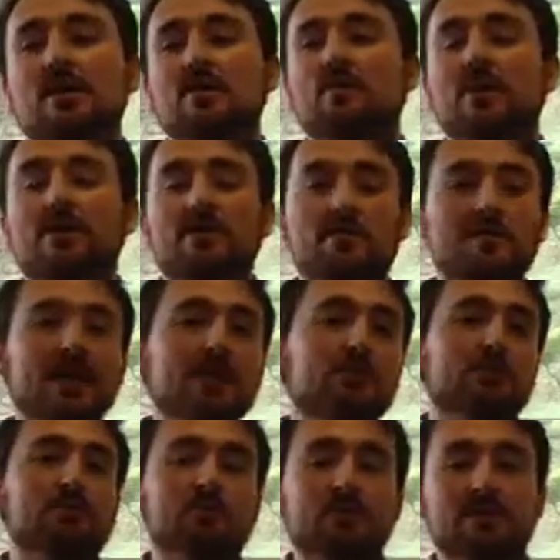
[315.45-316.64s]
one of the
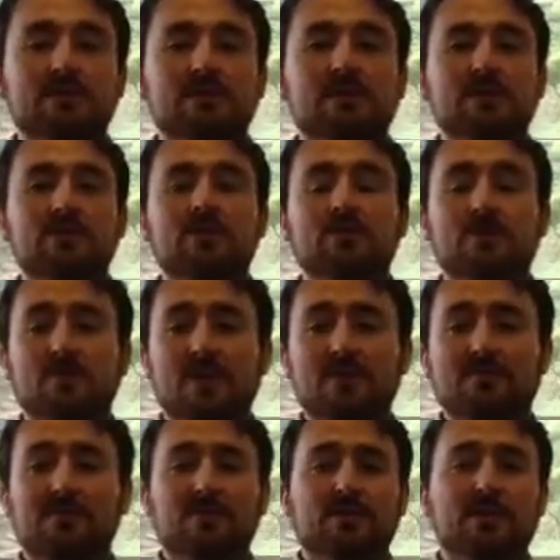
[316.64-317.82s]
major points that they took away
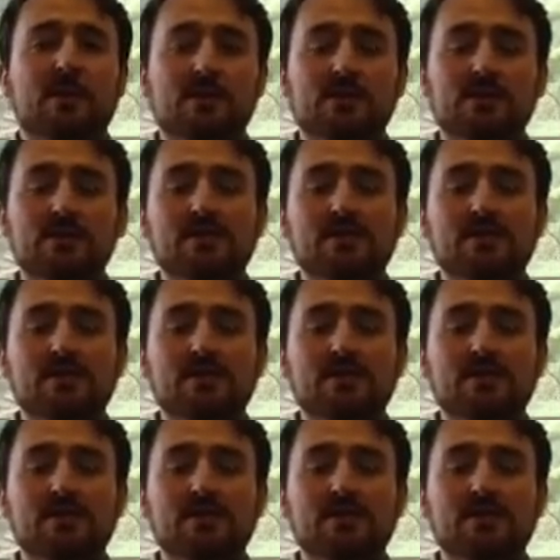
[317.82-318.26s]
from the talk.